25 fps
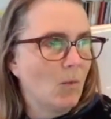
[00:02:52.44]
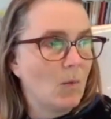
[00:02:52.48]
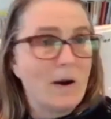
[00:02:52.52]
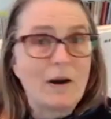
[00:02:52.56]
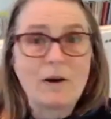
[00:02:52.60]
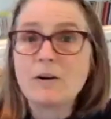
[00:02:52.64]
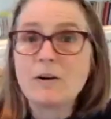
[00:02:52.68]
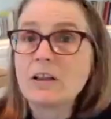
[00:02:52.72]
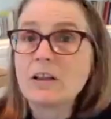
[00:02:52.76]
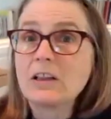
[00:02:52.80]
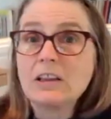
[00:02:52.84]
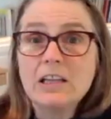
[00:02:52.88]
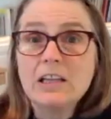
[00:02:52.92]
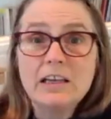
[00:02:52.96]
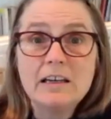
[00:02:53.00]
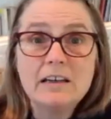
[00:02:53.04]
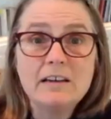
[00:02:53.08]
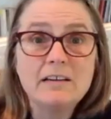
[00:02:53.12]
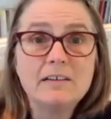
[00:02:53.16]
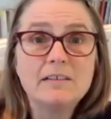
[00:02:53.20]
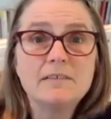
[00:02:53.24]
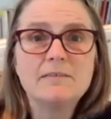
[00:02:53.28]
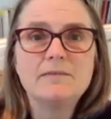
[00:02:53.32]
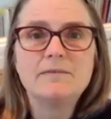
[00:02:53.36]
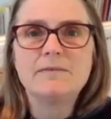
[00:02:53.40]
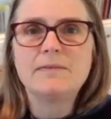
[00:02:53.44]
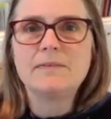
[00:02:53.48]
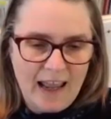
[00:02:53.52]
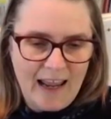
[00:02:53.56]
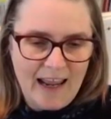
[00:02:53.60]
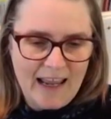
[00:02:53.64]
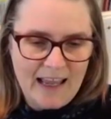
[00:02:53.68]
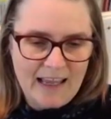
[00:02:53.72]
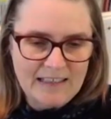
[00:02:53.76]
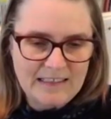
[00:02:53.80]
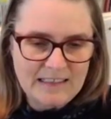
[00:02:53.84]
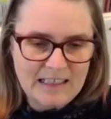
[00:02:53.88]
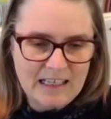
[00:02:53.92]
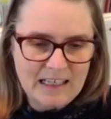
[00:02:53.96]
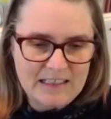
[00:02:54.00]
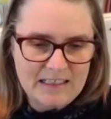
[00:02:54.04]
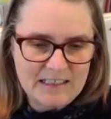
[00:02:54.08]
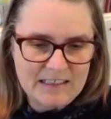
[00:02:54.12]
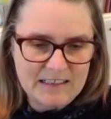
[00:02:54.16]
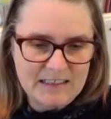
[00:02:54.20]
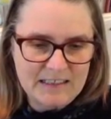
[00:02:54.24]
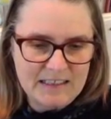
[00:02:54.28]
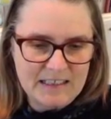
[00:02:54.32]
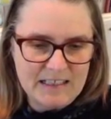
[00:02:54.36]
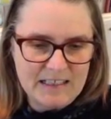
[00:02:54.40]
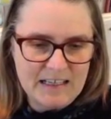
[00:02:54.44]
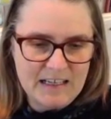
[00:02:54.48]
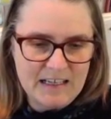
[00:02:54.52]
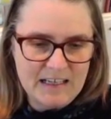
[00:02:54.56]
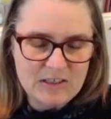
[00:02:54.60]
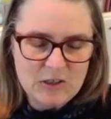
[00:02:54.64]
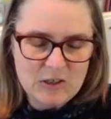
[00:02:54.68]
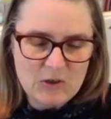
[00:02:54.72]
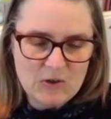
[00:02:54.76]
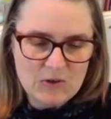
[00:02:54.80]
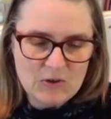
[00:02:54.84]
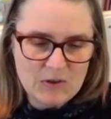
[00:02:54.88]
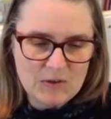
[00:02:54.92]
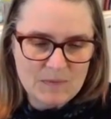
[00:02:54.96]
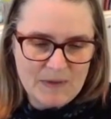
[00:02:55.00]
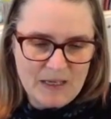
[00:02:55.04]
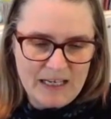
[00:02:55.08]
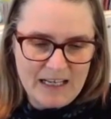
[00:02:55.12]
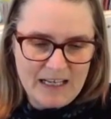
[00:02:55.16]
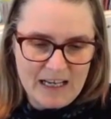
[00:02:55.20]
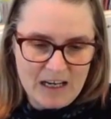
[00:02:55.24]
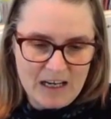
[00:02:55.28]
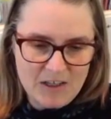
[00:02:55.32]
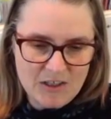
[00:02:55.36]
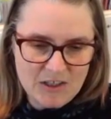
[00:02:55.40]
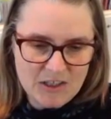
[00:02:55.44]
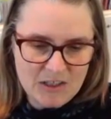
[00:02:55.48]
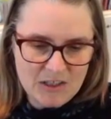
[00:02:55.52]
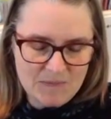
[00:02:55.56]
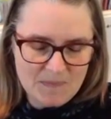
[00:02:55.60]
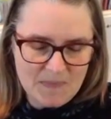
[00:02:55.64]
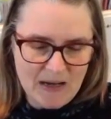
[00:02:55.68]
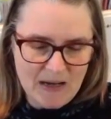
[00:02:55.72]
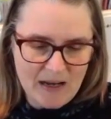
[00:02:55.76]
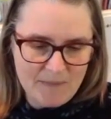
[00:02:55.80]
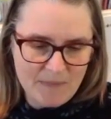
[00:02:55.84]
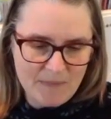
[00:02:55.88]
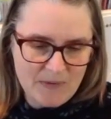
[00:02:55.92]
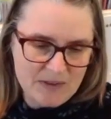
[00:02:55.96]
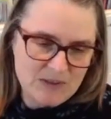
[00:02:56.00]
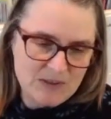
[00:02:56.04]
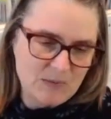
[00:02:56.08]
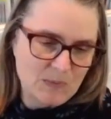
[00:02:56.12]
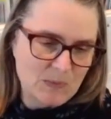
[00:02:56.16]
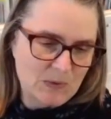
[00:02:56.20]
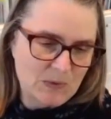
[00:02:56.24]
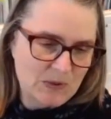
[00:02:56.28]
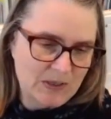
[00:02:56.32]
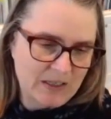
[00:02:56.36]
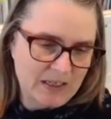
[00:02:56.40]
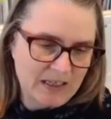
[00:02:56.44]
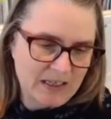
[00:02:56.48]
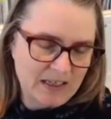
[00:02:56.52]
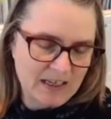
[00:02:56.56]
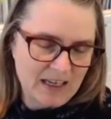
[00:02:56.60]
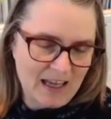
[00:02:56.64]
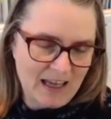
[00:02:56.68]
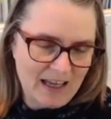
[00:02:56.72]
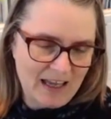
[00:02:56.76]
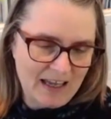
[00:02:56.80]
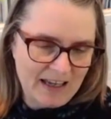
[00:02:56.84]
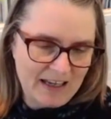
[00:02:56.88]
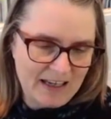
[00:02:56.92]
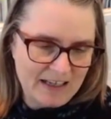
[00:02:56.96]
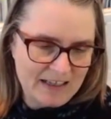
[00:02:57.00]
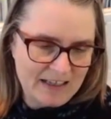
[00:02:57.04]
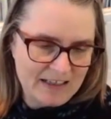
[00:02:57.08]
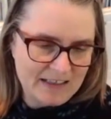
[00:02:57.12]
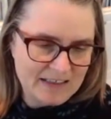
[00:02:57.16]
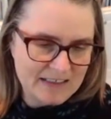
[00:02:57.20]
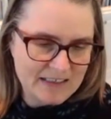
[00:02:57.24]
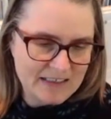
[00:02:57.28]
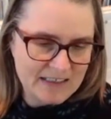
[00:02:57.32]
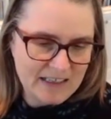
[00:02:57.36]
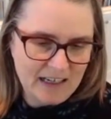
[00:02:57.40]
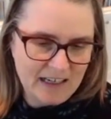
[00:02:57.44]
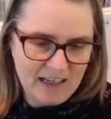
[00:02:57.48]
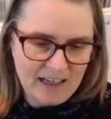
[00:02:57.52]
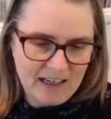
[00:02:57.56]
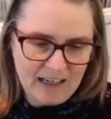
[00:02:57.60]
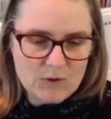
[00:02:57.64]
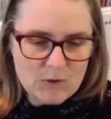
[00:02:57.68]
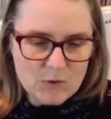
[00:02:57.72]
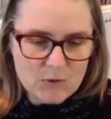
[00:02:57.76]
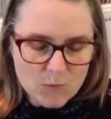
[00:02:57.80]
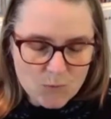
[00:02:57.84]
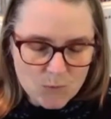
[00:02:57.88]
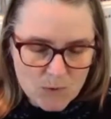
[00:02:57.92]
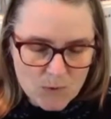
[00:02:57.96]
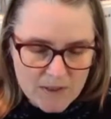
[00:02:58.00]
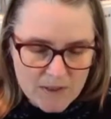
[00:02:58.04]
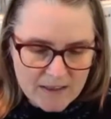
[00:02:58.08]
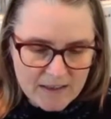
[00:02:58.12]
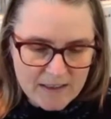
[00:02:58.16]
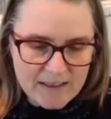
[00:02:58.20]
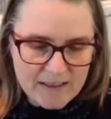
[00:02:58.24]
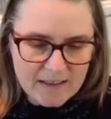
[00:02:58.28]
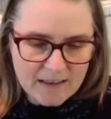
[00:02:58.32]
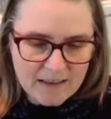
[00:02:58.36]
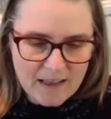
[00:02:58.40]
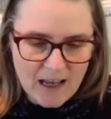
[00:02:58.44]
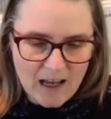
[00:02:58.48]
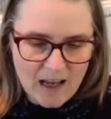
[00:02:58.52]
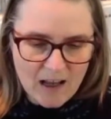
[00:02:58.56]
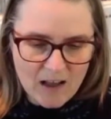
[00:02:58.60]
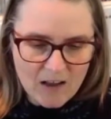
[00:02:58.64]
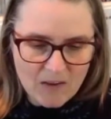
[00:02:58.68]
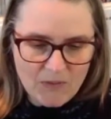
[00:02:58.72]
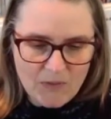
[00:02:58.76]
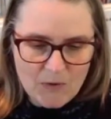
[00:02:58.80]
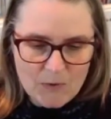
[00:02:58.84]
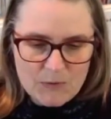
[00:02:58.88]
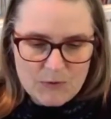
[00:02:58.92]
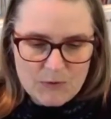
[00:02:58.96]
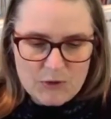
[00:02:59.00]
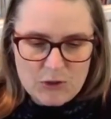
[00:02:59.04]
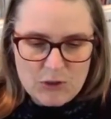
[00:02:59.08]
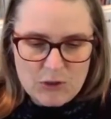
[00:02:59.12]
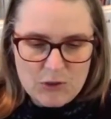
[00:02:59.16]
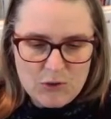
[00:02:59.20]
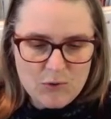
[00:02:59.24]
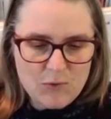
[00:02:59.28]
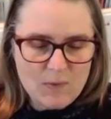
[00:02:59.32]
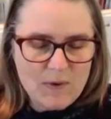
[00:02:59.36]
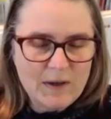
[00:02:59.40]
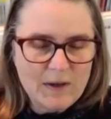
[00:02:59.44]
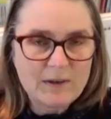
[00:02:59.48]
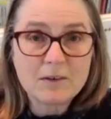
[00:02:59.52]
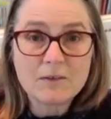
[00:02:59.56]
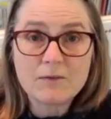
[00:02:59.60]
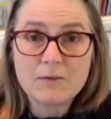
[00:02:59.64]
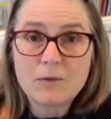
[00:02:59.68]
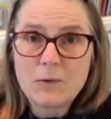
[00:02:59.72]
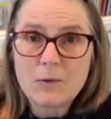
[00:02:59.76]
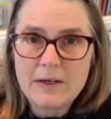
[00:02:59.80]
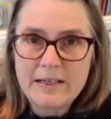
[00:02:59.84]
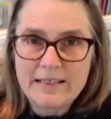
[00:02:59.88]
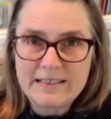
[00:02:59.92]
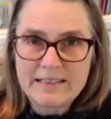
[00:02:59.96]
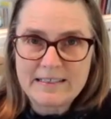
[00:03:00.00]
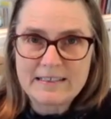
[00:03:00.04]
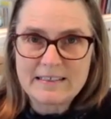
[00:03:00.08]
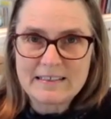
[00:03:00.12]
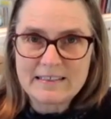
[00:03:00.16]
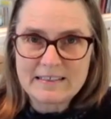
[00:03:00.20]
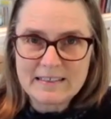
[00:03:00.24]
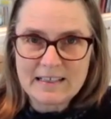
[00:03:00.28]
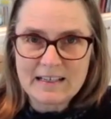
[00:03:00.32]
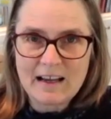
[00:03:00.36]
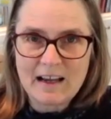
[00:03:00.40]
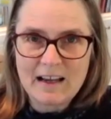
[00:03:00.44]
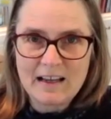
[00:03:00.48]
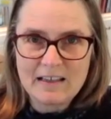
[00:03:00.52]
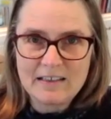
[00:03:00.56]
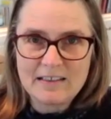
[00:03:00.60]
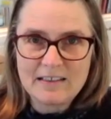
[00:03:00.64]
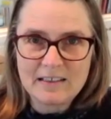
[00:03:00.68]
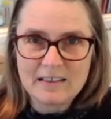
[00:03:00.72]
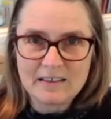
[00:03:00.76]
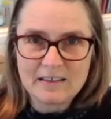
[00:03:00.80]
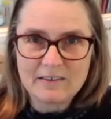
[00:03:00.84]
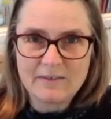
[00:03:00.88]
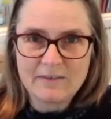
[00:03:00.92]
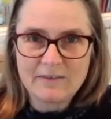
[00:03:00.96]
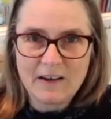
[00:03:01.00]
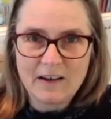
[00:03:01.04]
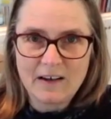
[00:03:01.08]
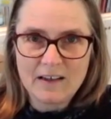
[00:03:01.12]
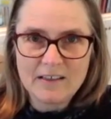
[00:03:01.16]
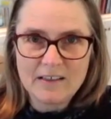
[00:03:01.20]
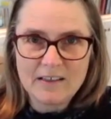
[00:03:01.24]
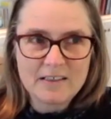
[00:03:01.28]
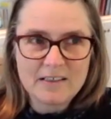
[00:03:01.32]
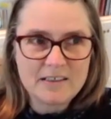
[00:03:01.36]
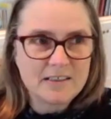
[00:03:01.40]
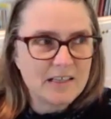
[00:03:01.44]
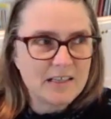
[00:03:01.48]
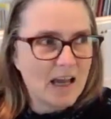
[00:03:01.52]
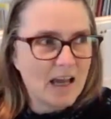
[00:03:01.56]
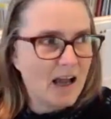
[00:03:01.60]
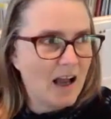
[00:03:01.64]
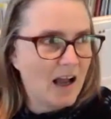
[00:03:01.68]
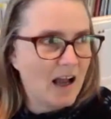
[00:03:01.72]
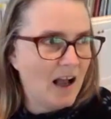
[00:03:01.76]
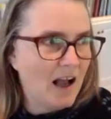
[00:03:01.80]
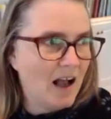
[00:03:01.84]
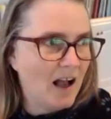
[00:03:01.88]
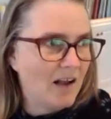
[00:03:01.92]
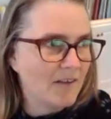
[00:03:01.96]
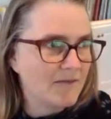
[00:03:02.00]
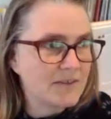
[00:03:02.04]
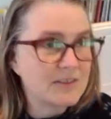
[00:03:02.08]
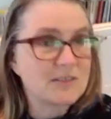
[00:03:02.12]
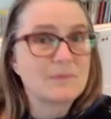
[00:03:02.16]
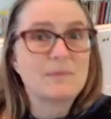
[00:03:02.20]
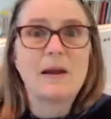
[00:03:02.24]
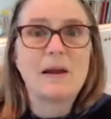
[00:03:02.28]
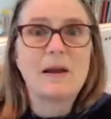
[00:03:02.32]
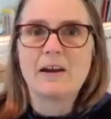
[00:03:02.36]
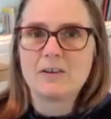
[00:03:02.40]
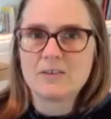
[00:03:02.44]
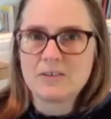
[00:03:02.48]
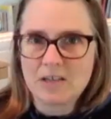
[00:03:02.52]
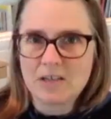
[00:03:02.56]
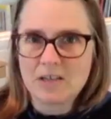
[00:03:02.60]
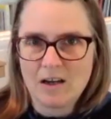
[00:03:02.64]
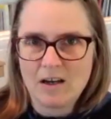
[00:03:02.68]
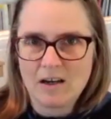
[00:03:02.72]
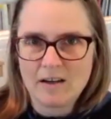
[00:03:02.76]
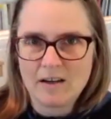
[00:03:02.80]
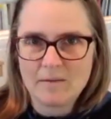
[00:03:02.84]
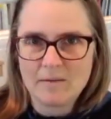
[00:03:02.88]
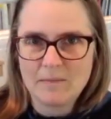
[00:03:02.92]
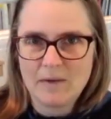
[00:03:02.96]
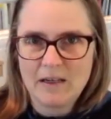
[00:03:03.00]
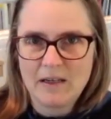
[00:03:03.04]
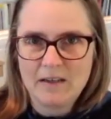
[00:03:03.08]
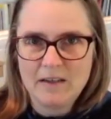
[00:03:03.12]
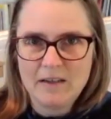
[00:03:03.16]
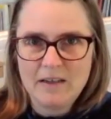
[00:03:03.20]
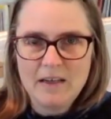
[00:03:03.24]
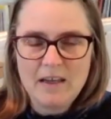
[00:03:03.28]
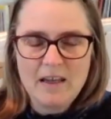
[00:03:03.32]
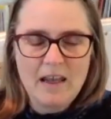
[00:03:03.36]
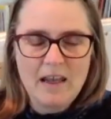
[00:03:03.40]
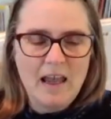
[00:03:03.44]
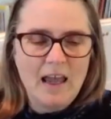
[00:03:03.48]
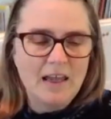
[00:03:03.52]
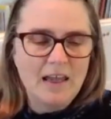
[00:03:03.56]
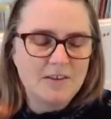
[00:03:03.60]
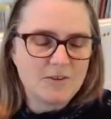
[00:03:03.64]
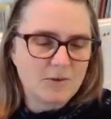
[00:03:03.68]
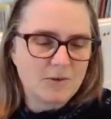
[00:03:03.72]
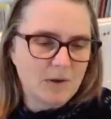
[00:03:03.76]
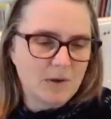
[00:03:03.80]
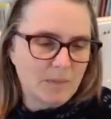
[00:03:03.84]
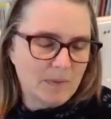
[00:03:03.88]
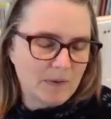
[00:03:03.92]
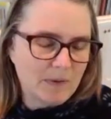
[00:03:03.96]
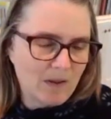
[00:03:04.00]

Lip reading: where to live. And I did the internal mediation map this morning and just really allowed those two inner voices that I identified to have some airtime and to